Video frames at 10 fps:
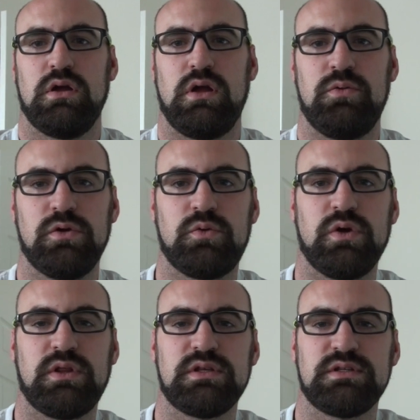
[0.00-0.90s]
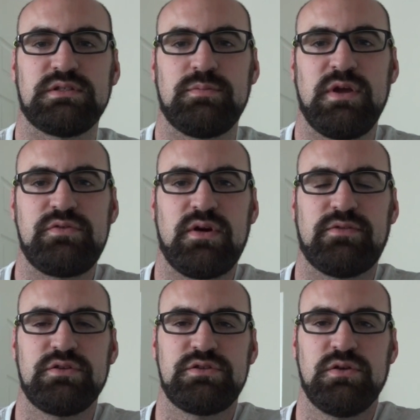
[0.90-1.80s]
Okay, real quickly, since I made
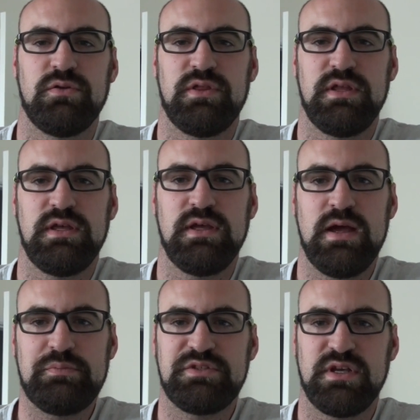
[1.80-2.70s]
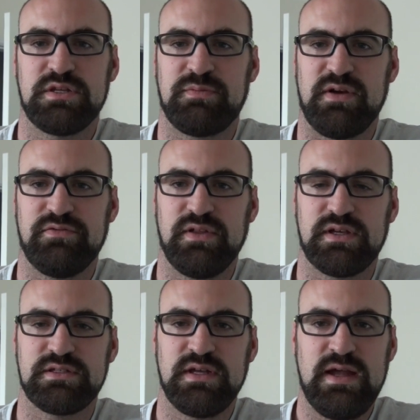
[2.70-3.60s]
reference to the MCS by
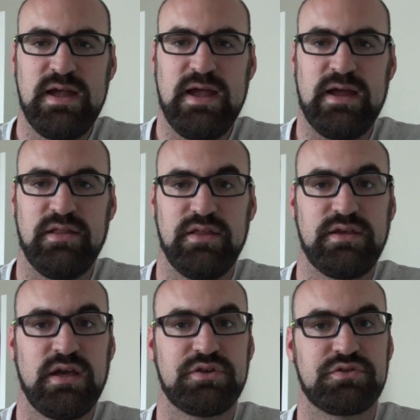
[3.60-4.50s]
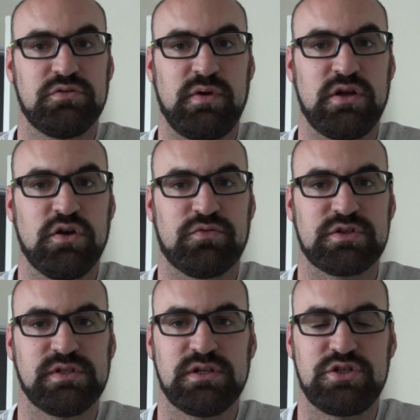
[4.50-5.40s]
Flix and the Kestrel by Go for
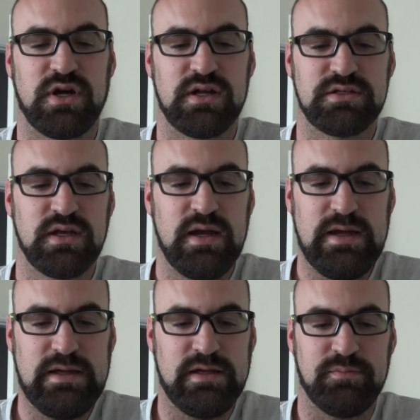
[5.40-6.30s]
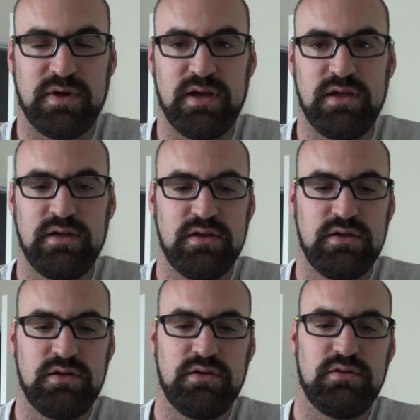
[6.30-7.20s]
Slingshots in my
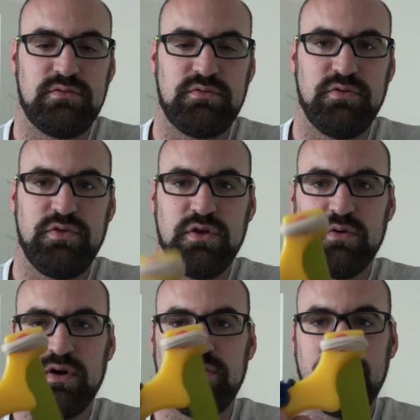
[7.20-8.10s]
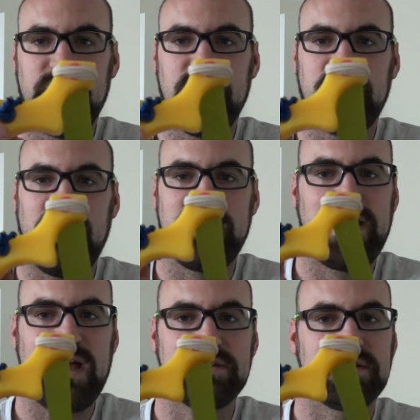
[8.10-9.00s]
review of the
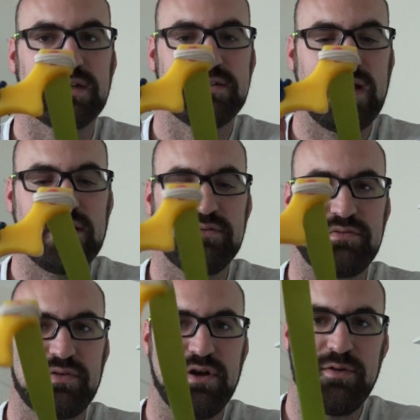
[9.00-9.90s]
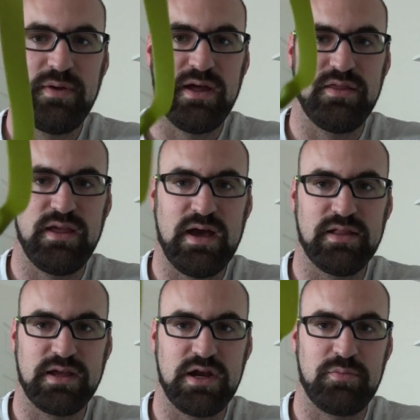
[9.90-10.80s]
fantastic Talon frame and the
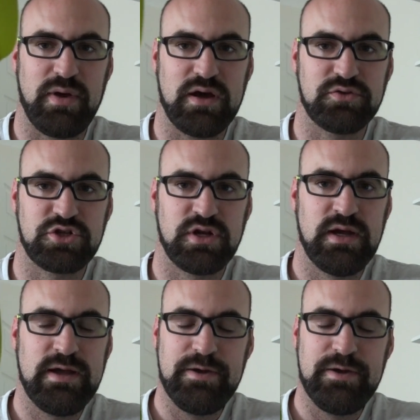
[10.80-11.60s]
alligator pouch,